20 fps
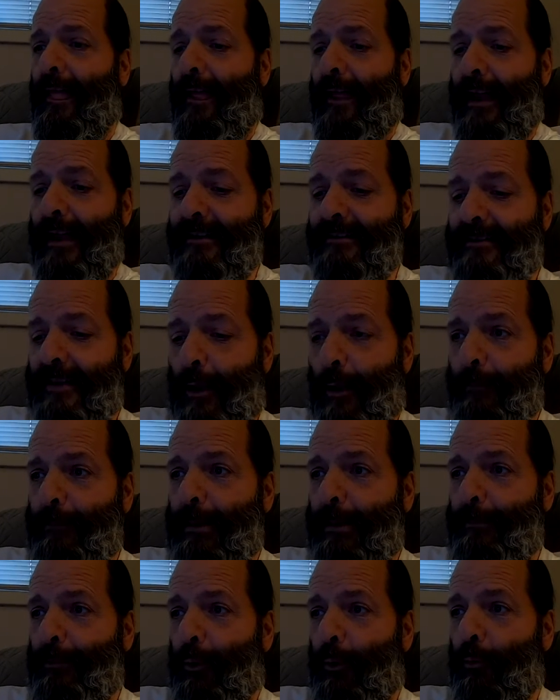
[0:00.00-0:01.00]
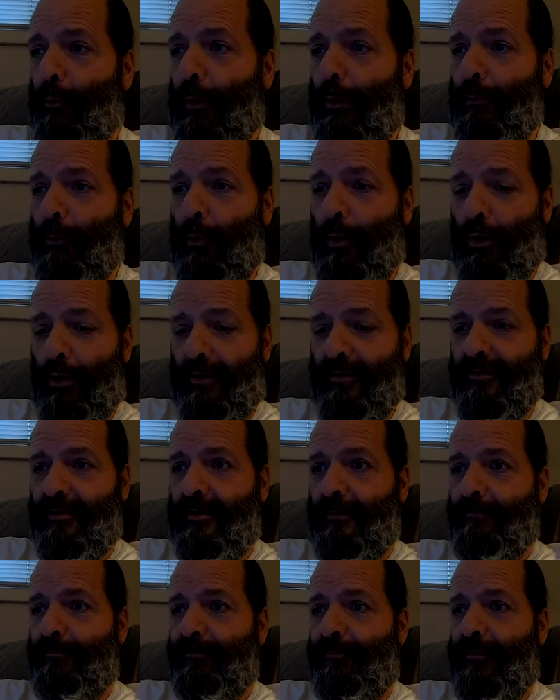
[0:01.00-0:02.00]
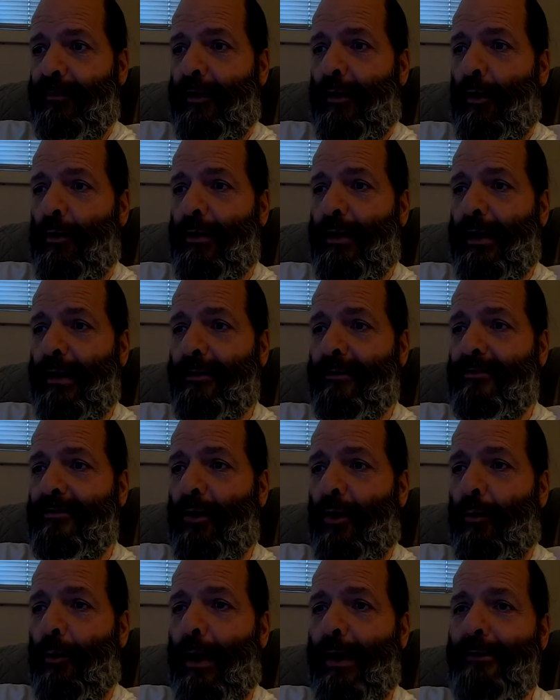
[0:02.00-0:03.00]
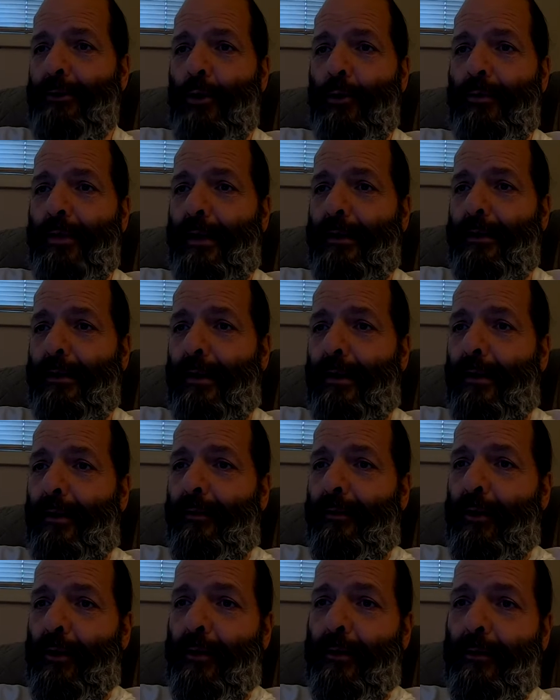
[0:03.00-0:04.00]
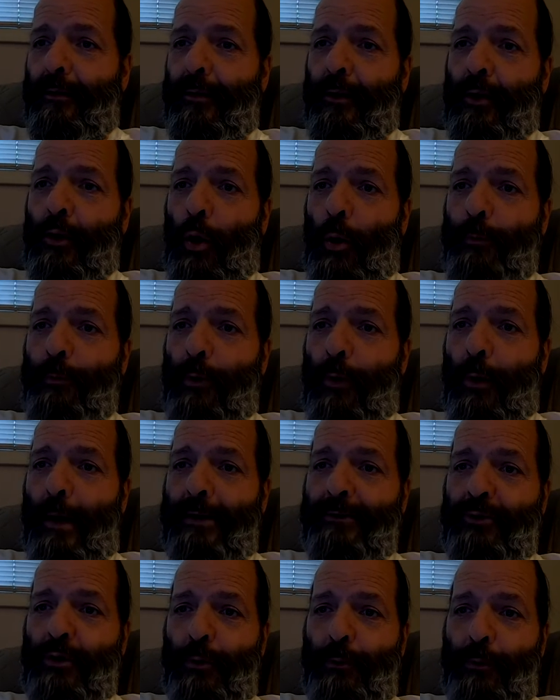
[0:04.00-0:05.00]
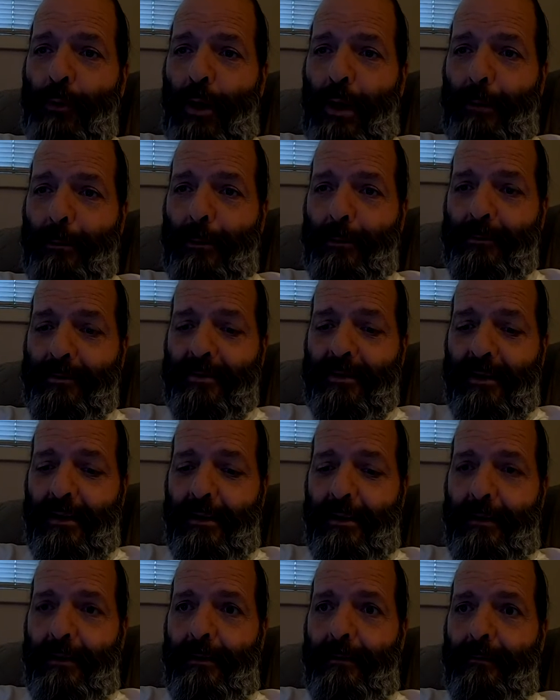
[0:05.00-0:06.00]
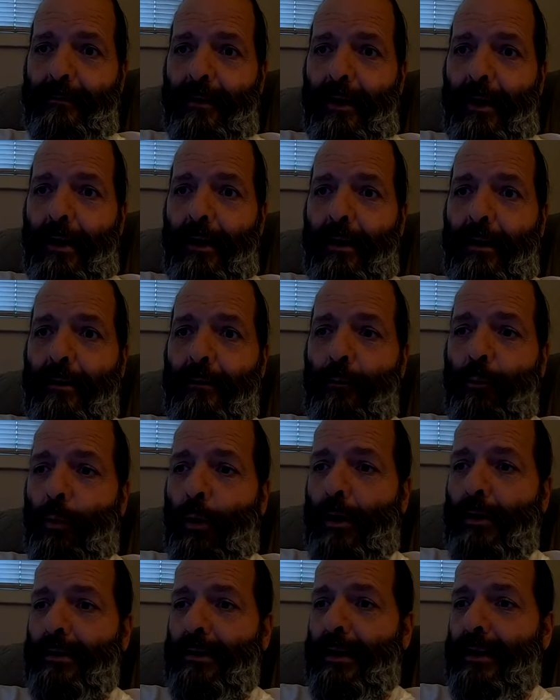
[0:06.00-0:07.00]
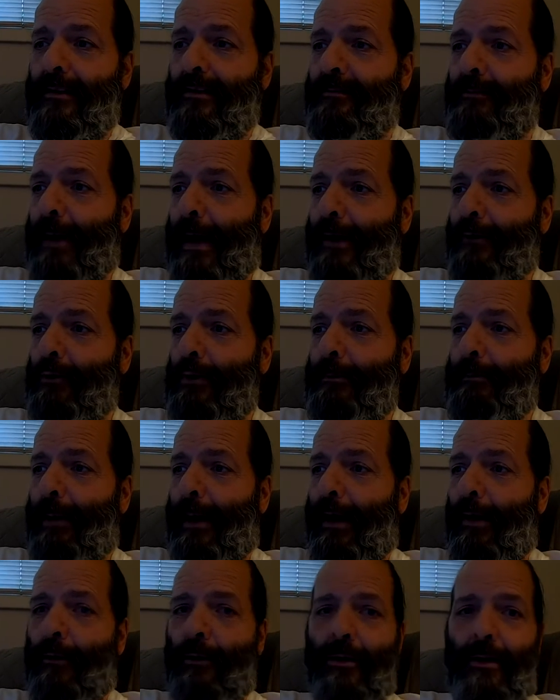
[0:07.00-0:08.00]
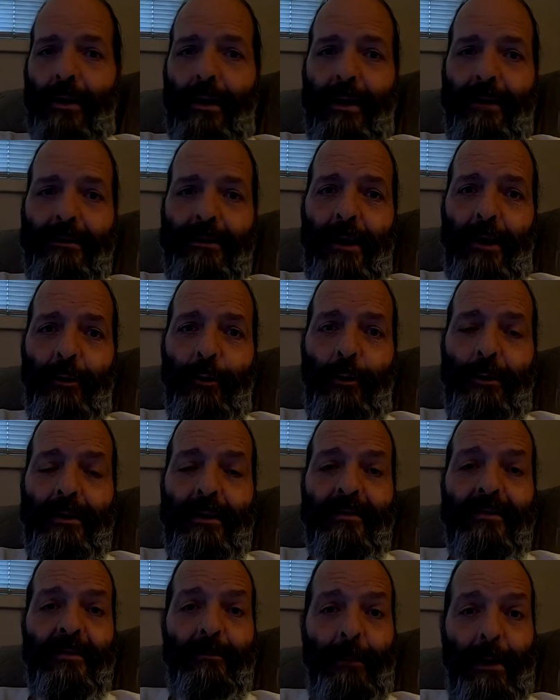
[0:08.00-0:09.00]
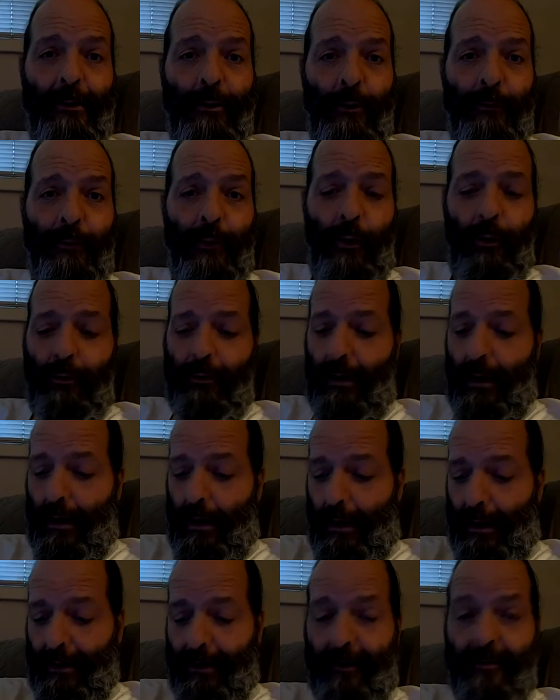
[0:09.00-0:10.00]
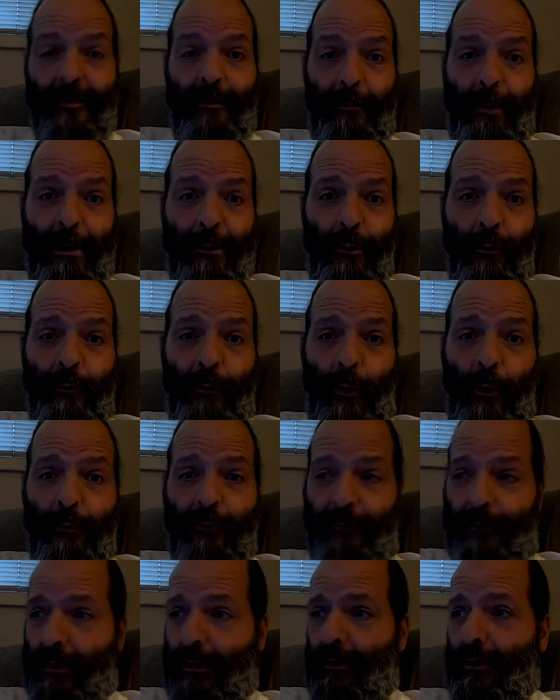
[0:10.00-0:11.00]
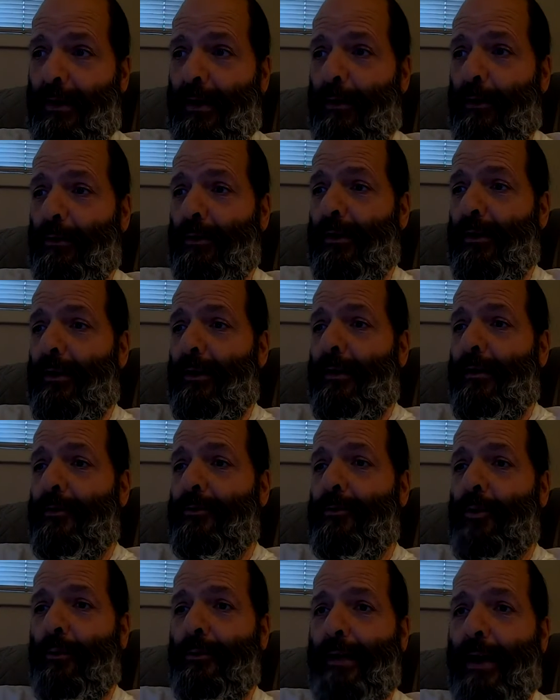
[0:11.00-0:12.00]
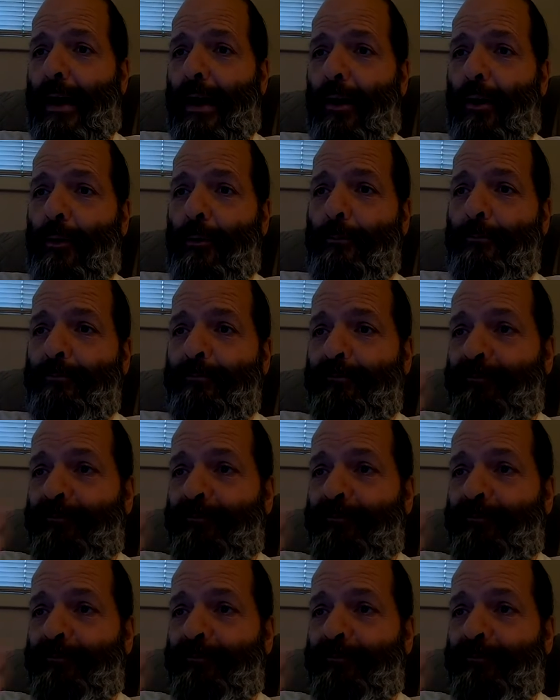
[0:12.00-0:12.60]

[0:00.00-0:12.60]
and tell people what works. Okay, so I knew that the GoPro had 2 problems. One is battery power and the other one is the microphone. I got the microphone figured out. So now,